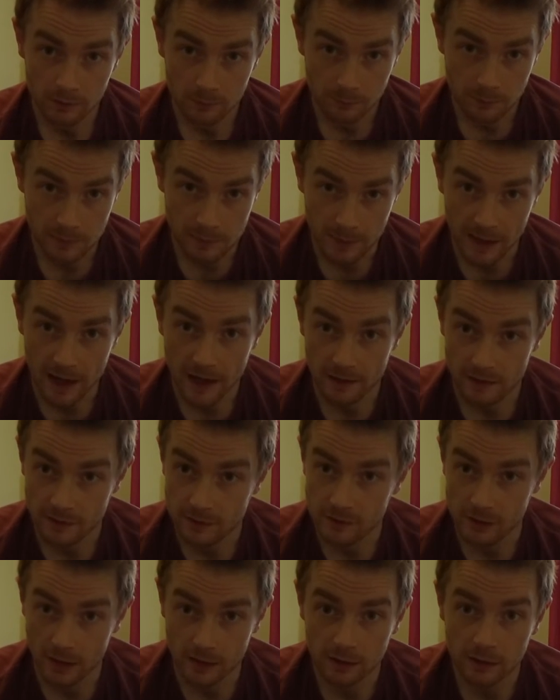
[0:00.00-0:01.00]
be part of this
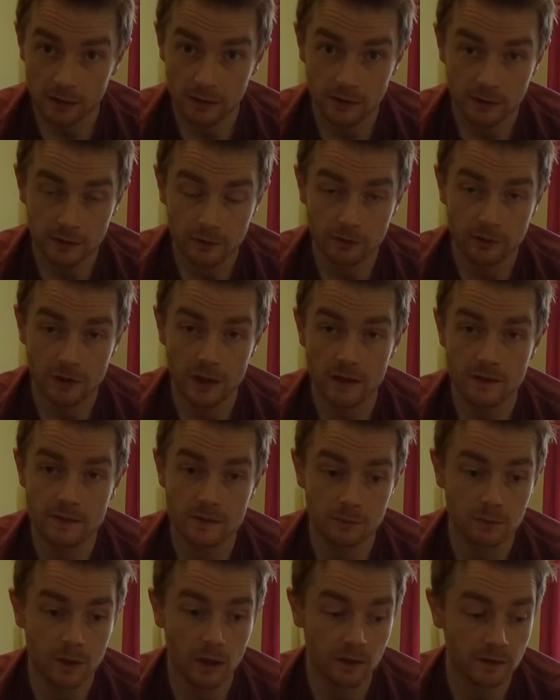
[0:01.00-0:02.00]
channel, create
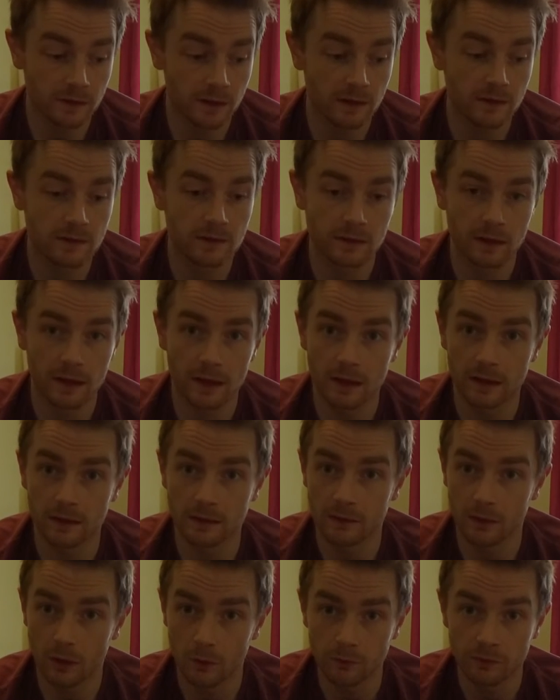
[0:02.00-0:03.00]
some content,
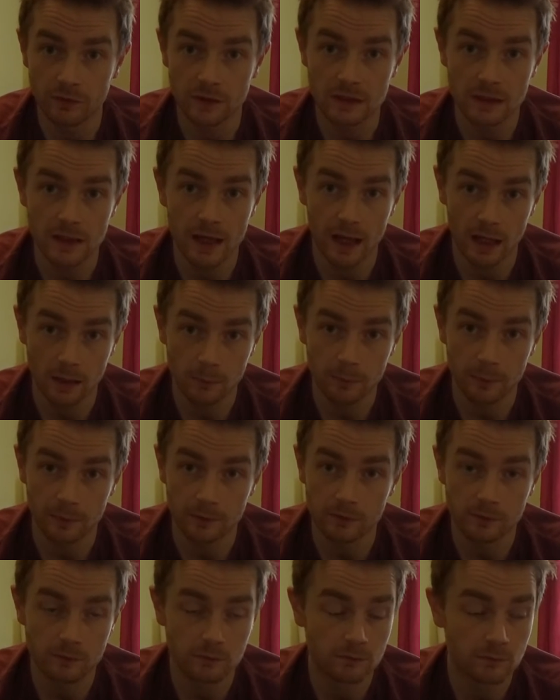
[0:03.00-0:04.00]
and hopefully help
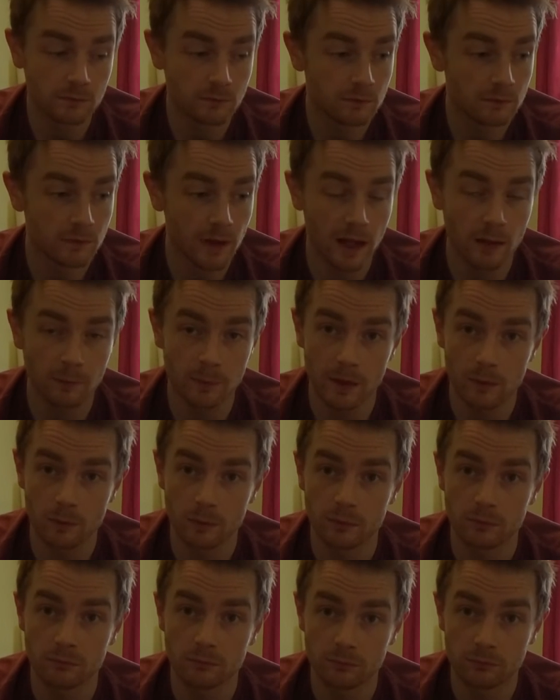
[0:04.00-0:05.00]
and help out
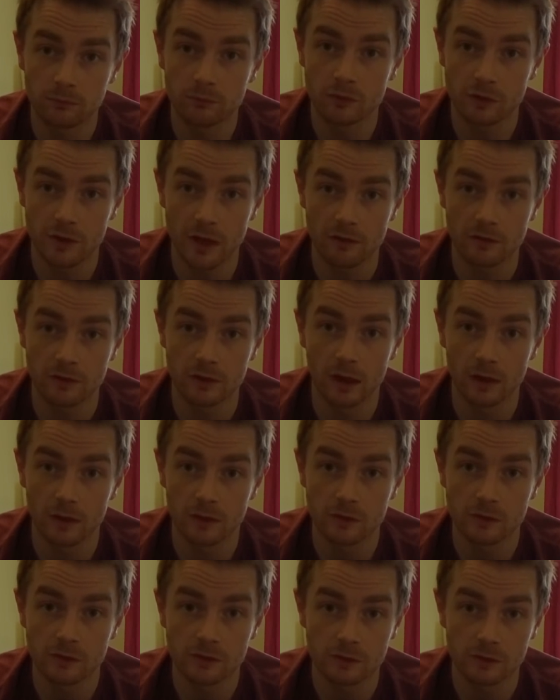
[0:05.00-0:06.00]
with sharing
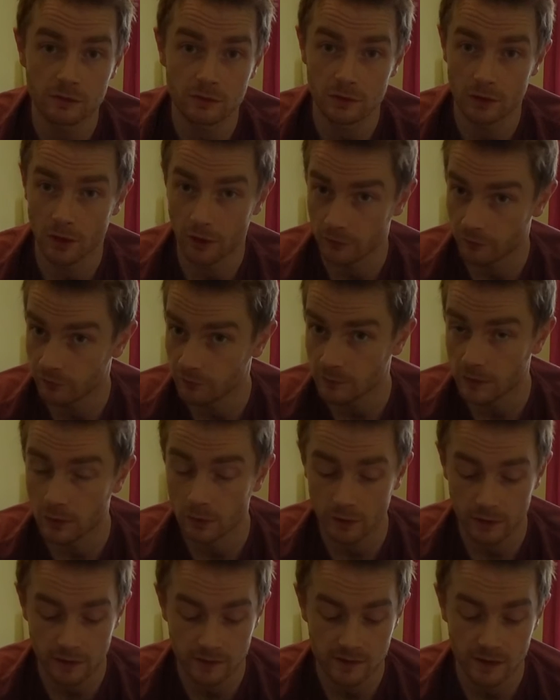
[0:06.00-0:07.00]
knowledge, learn from you
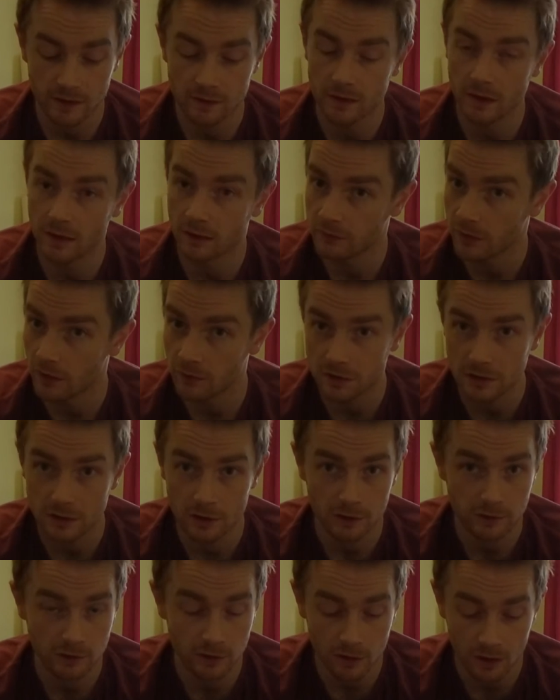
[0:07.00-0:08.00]
guys out there. I've already
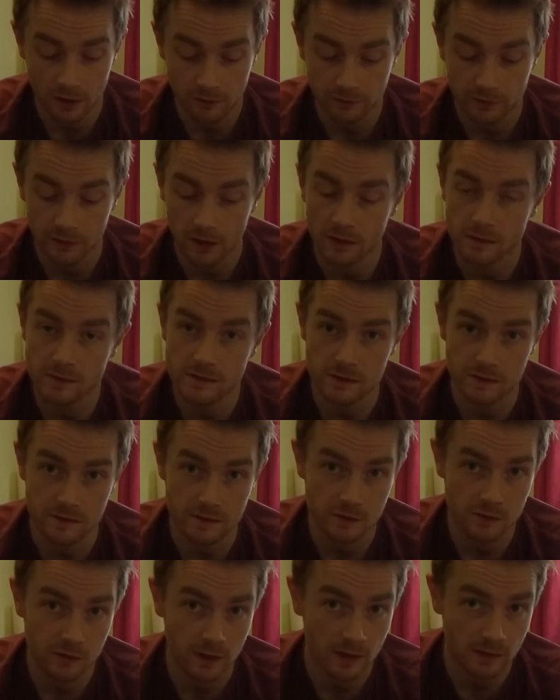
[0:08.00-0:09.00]
learned an awful lot since
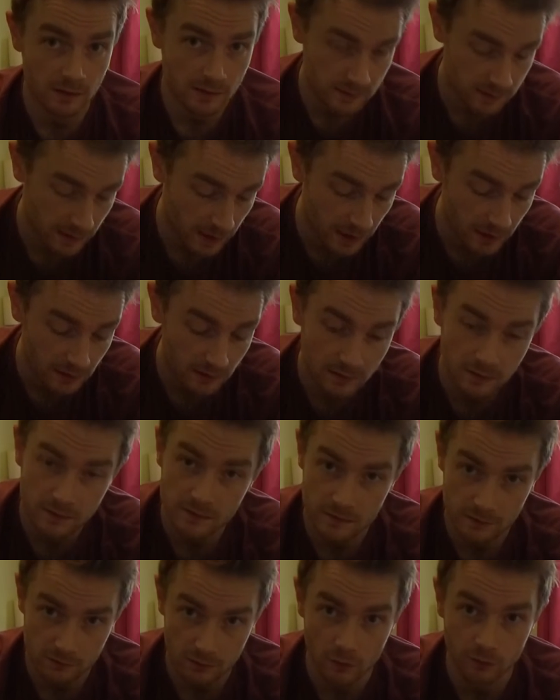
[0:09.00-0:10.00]
the channel started.
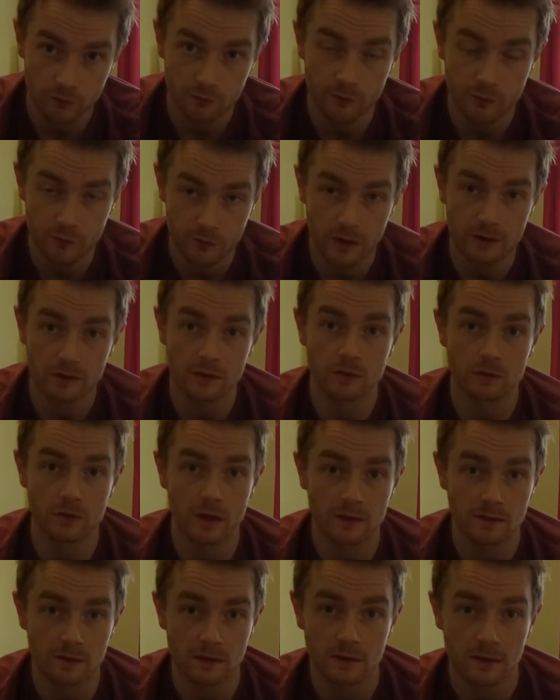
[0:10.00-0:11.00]
It's grown from strength to
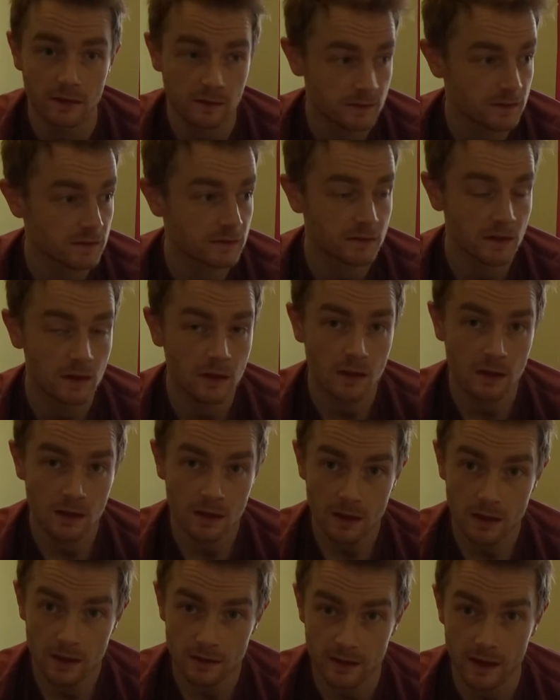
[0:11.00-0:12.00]
strength, and that's
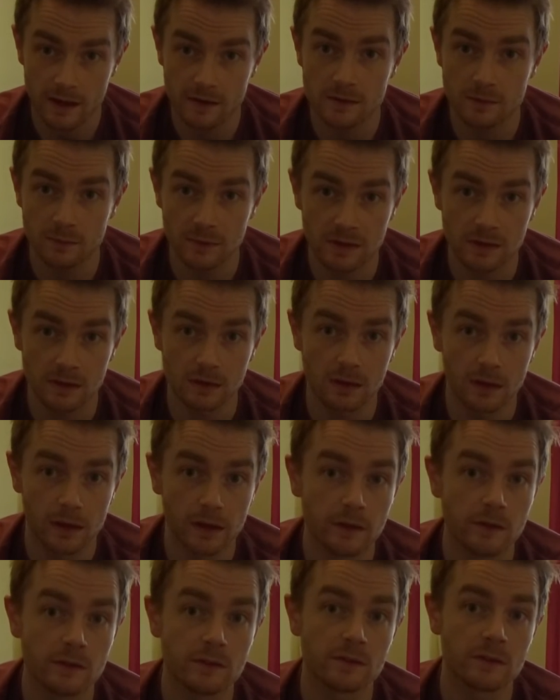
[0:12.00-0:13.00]
testament to the
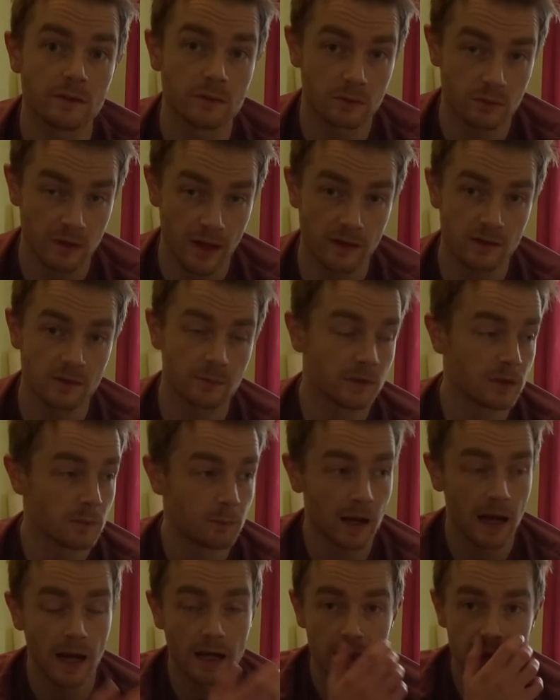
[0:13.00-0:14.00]
guys, testament to
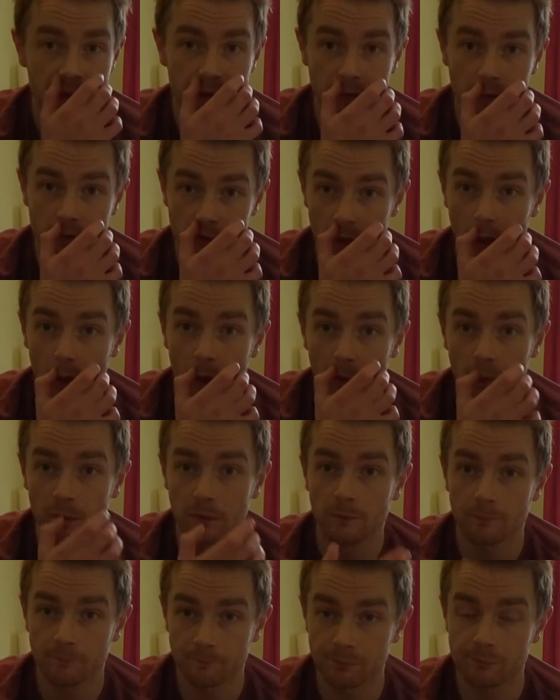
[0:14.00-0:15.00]
Paddy and Joe
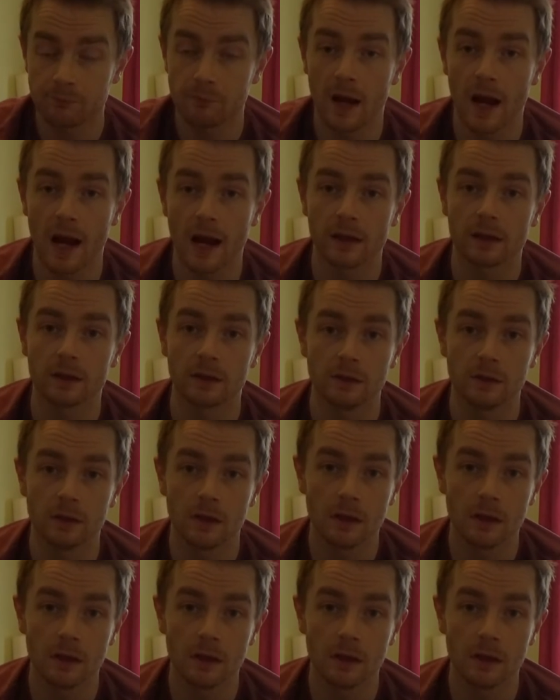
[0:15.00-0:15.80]
and Mark and